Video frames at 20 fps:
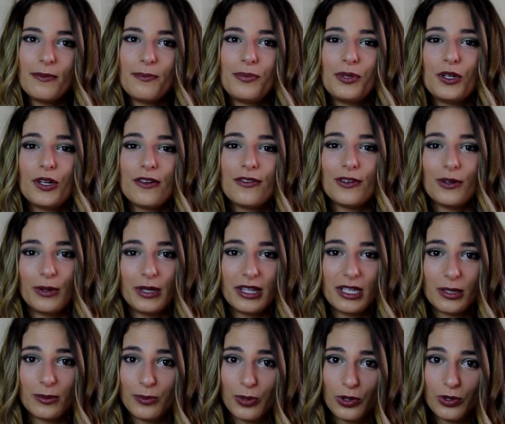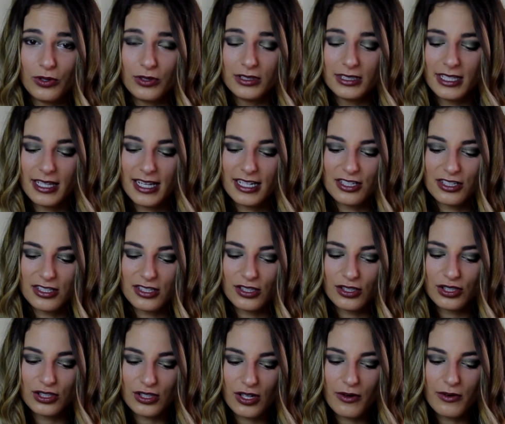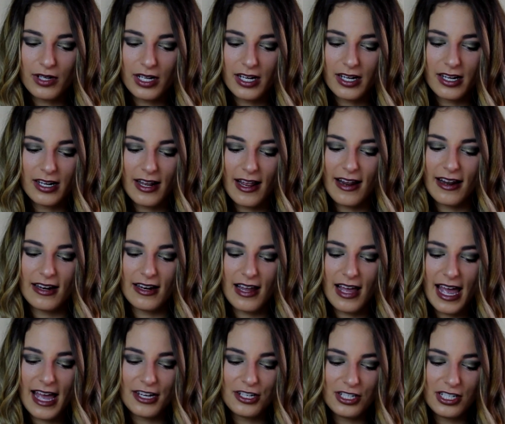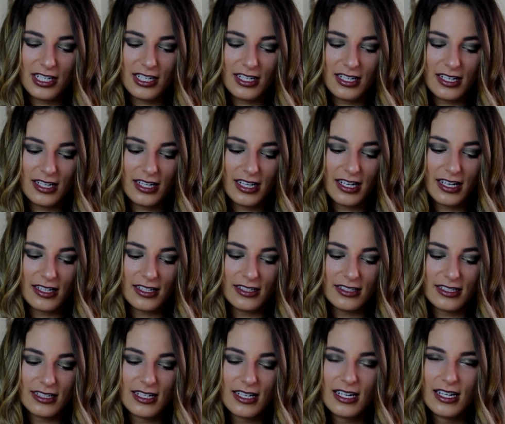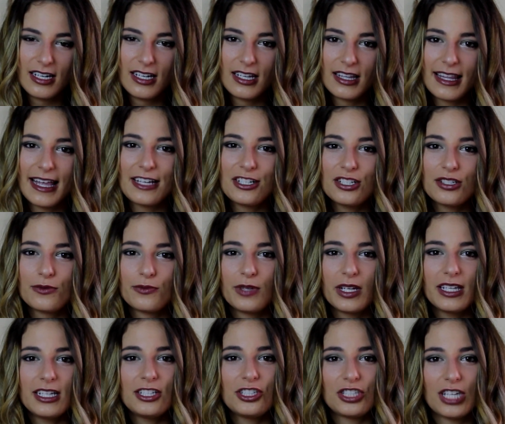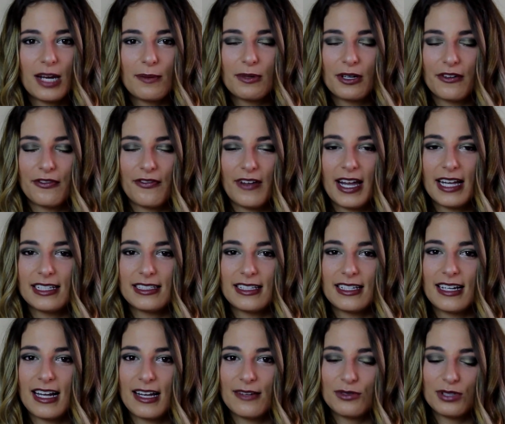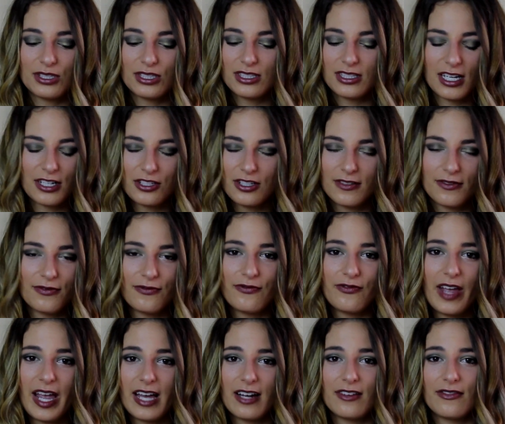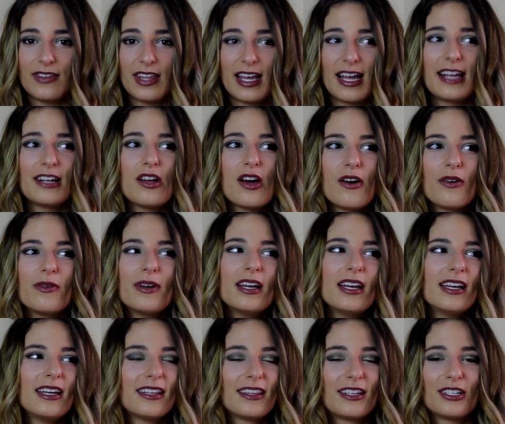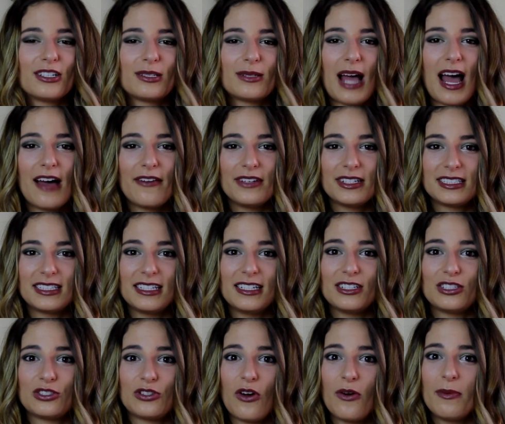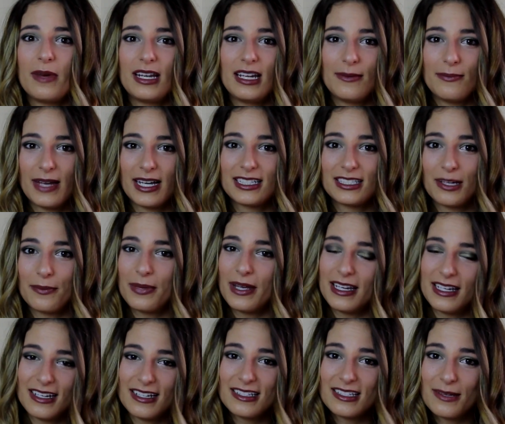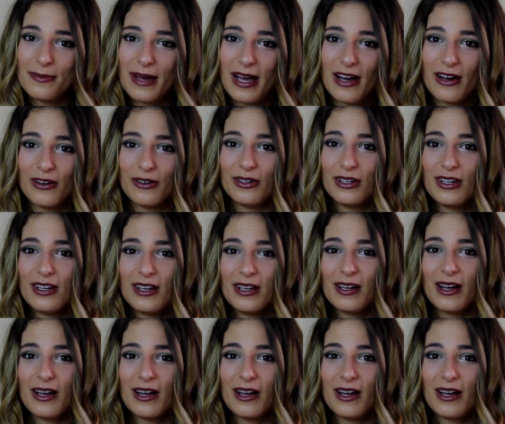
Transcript: beautiful when they're bold. They just look so good and edgy, and they just really shape your face, and I'm just such a fan of that. I know there's obviously so many mixed opinions about